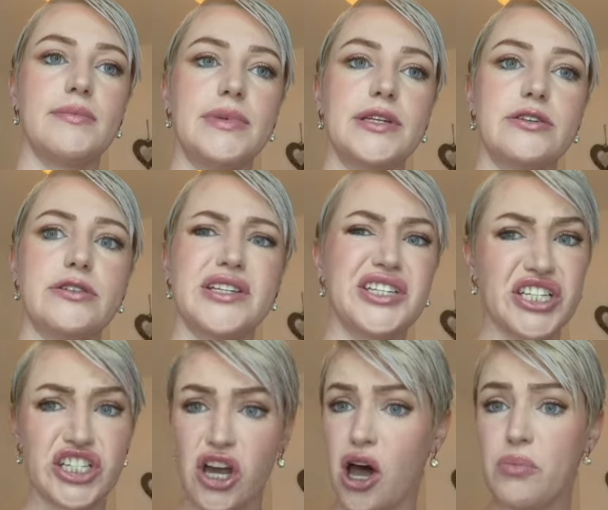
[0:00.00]
maternity
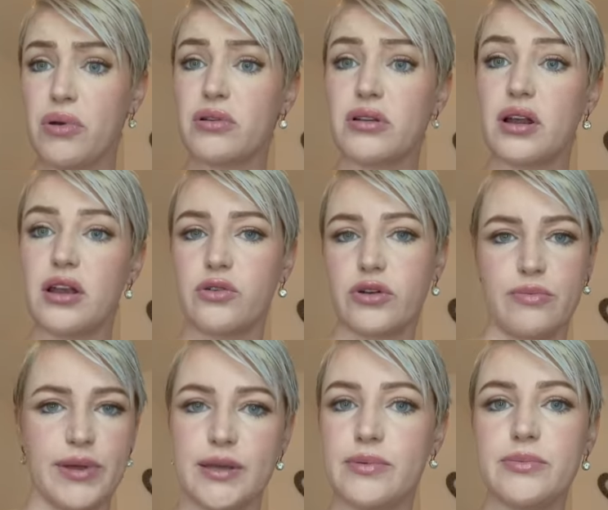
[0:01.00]
shop, a local
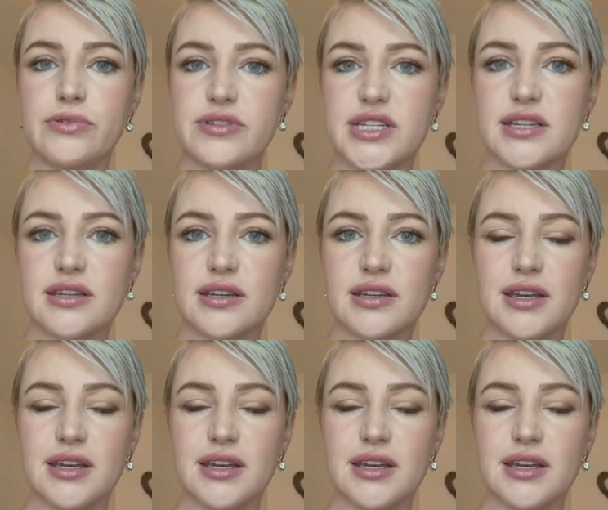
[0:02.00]
baby boutique.